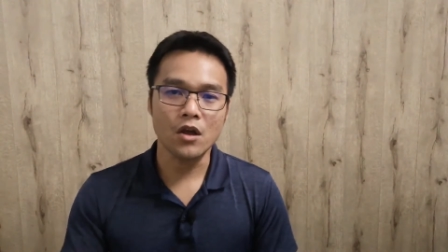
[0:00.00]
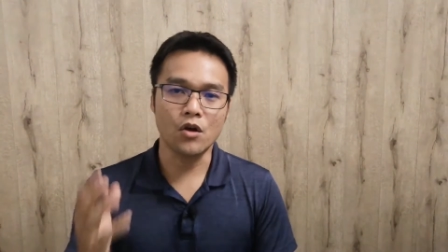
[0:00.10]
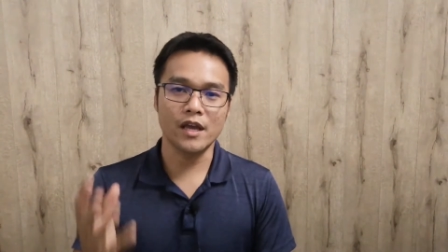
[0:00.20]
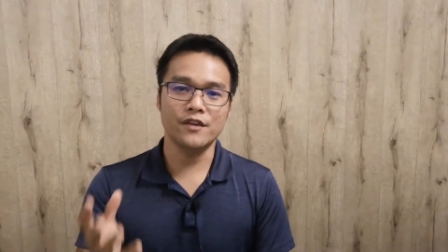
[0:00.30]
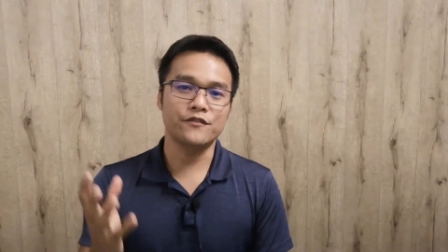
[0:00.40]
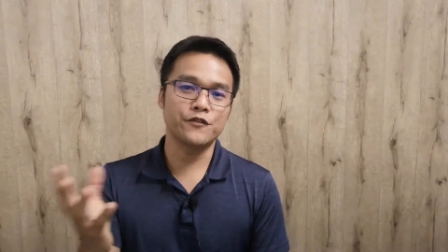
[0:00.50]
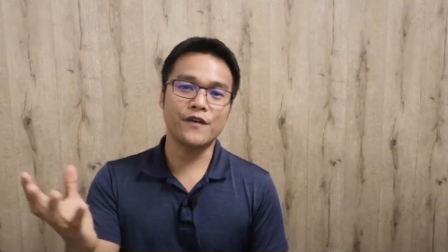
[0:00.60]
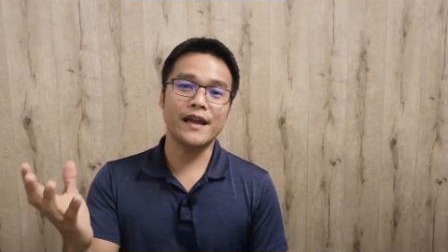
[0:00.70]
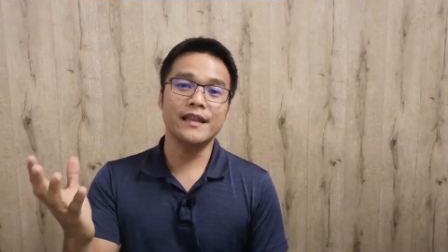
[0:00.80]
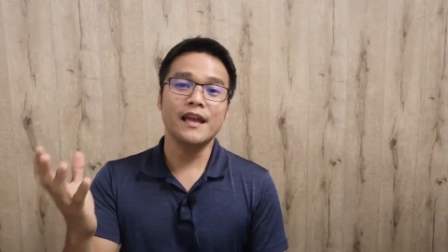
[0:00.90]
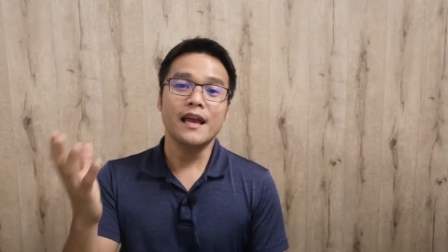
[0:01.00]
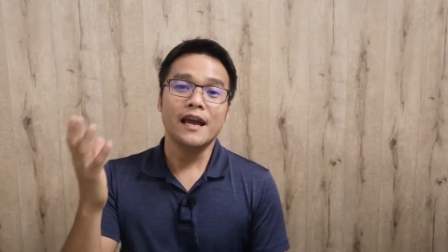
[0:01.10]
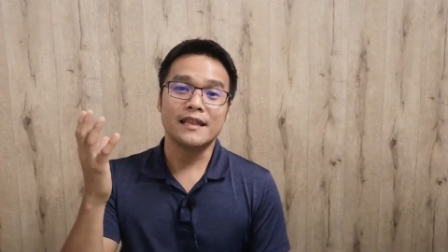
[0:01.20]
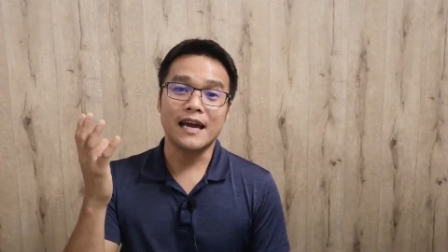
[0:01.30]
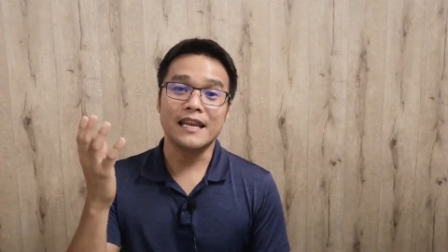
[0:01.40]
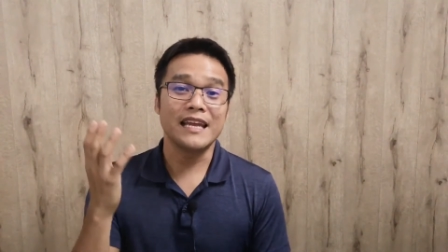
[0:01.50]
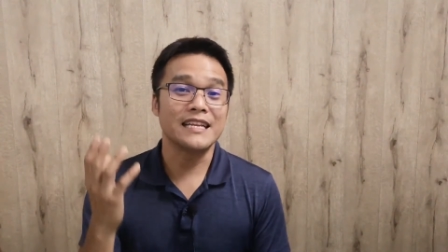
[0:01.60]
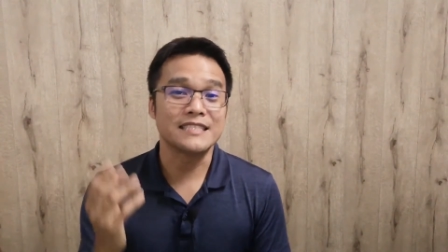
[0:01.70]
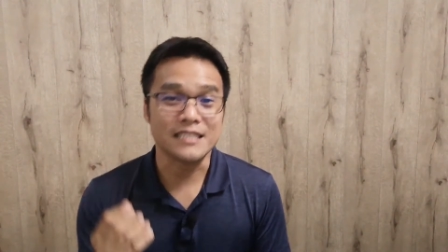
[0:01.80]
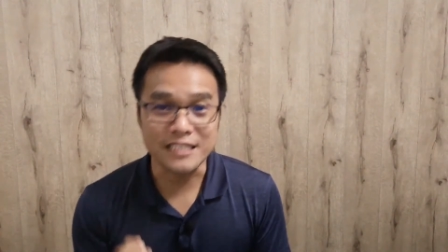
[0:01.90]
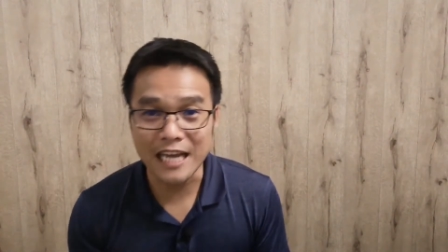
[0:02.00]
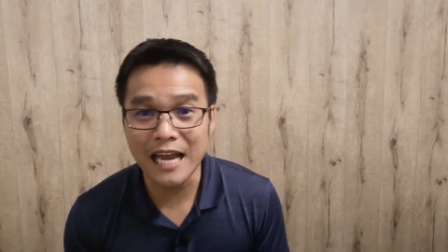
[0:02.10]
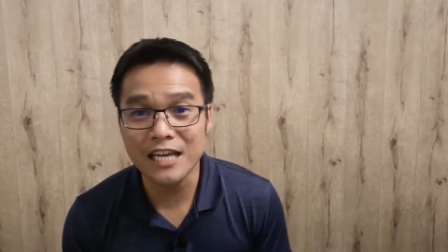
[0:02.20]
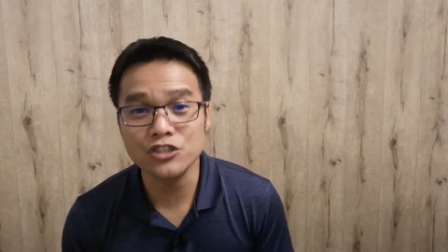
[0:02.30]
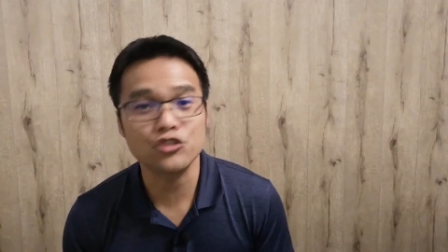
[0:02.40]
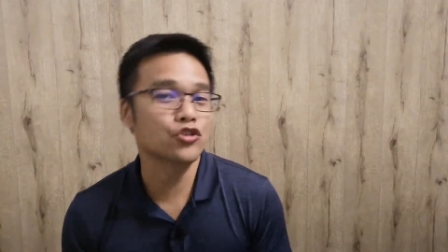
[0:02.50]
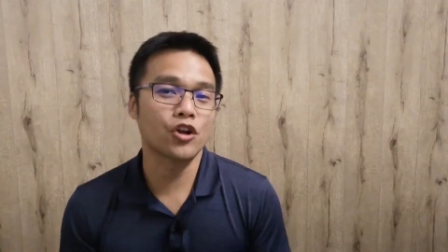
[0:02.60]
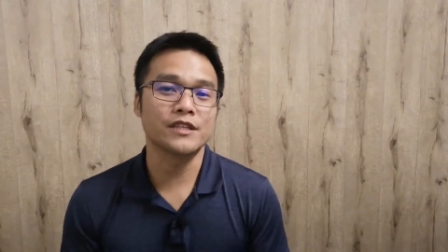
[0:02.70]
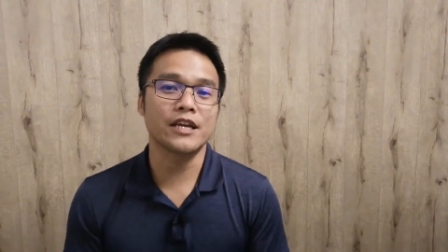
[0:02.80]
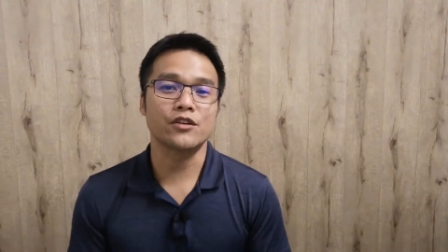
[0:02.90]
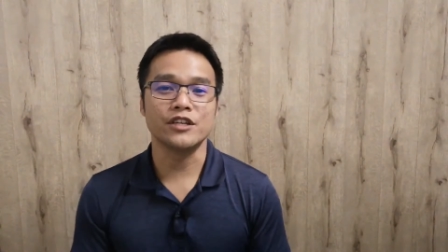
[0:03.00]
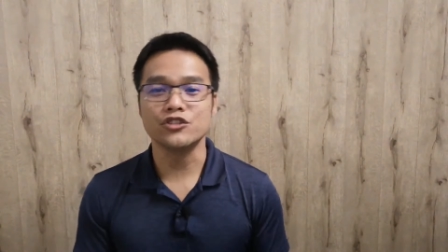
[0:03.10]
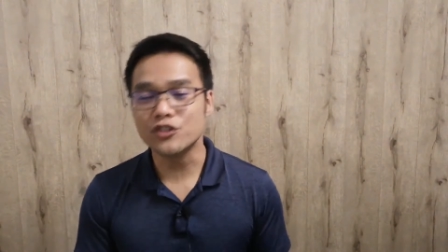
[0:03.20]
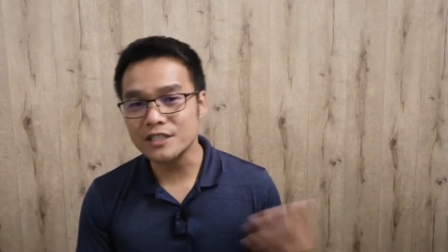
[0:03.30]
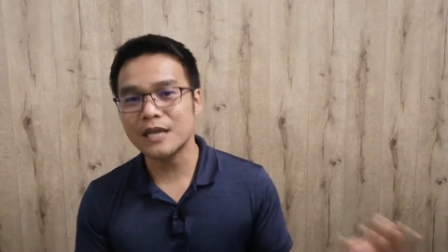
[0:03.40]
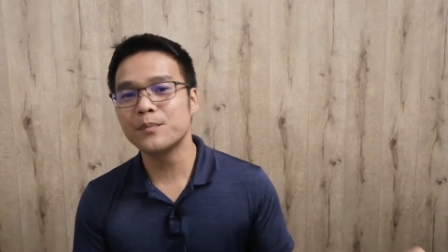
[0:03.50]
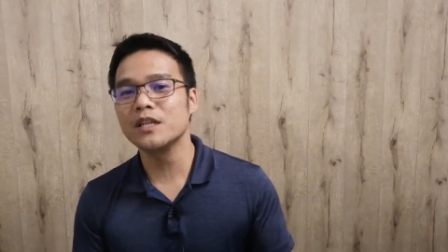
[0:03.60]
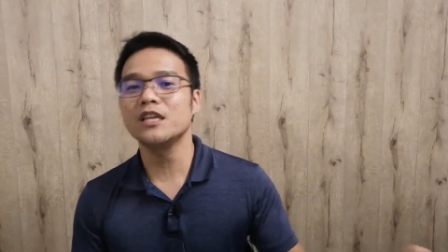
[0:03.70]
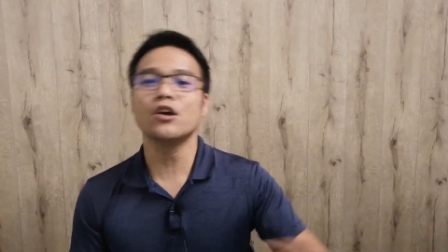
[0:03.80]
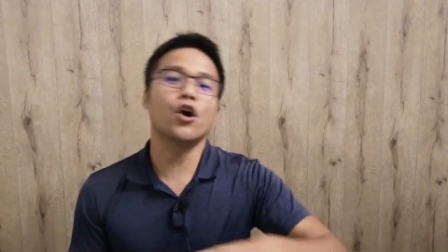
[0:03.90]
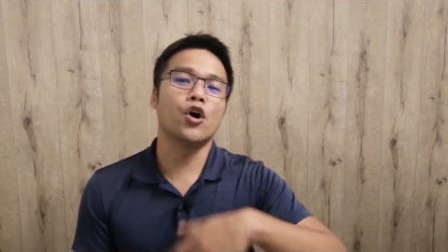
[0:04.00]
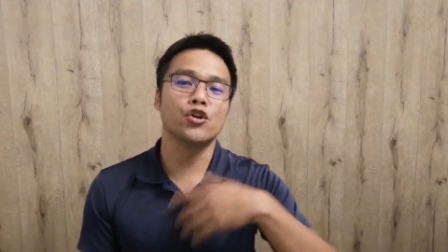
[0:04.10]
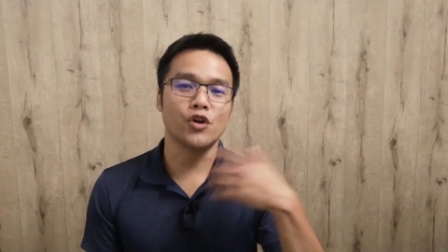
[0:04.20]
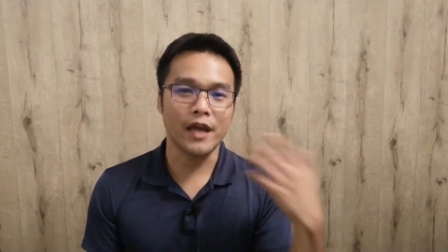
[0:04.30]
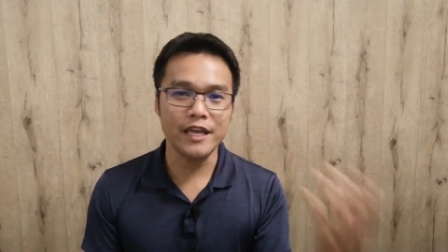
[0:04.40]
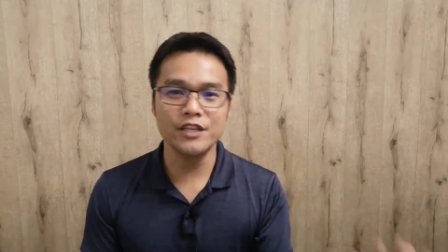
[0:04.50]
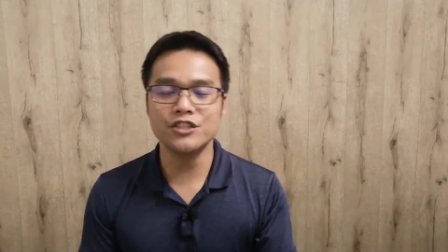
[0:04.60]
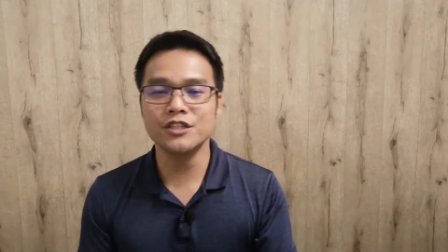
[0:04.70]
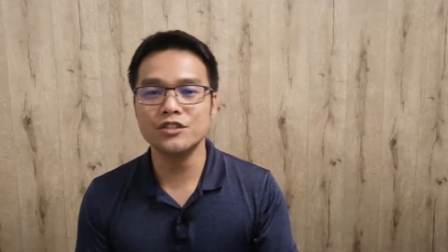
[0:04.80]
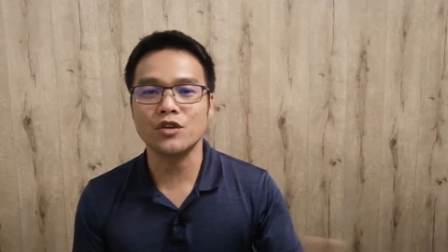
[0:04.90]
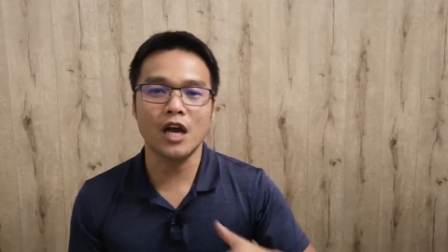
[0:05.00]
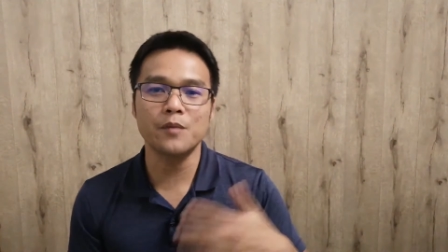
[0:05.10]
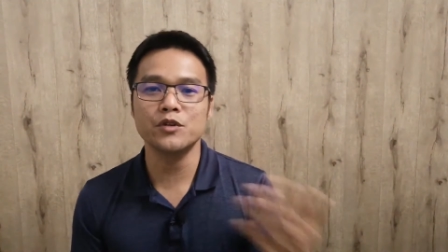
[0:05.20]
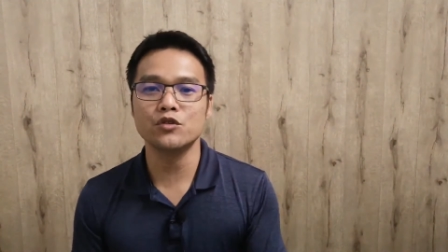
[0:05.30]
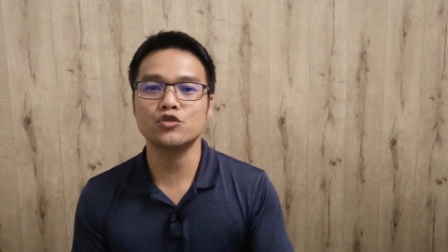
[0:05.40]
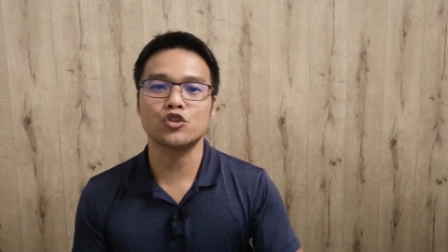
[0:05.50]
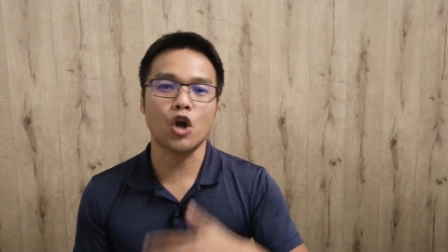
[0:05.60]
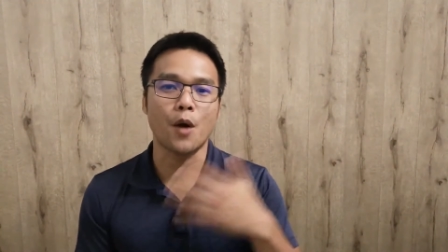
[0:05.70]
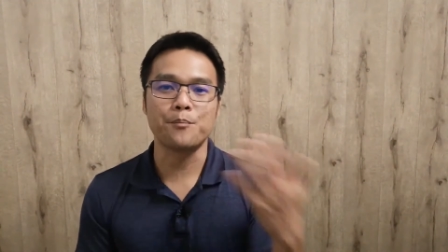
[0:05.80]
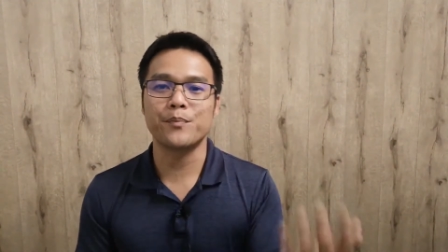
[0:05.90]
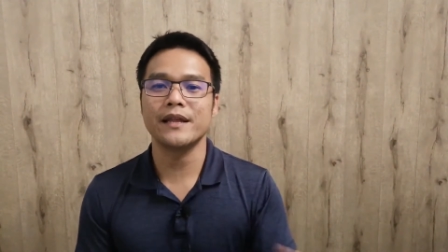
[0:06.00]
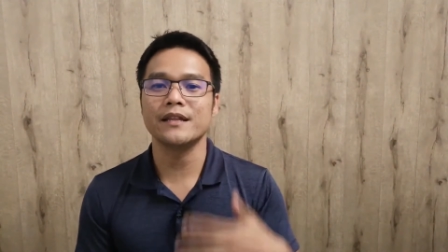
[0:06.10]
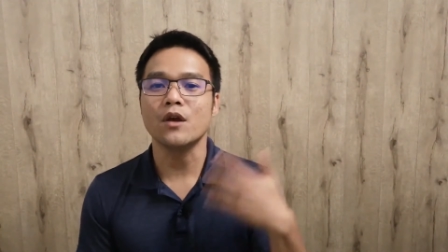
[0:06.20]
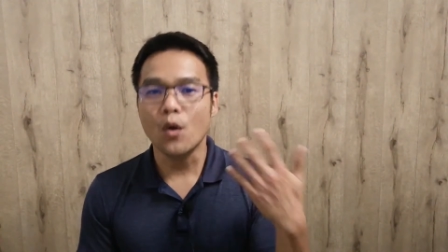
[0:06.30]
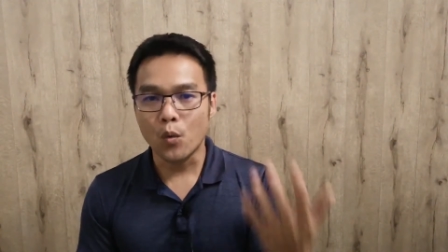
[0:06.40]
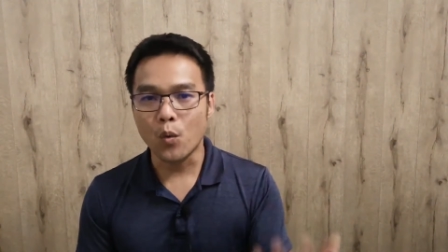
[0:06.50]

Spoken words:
Okay, if you find that it is a challenge to contact your insurance company or your agent to help you to complete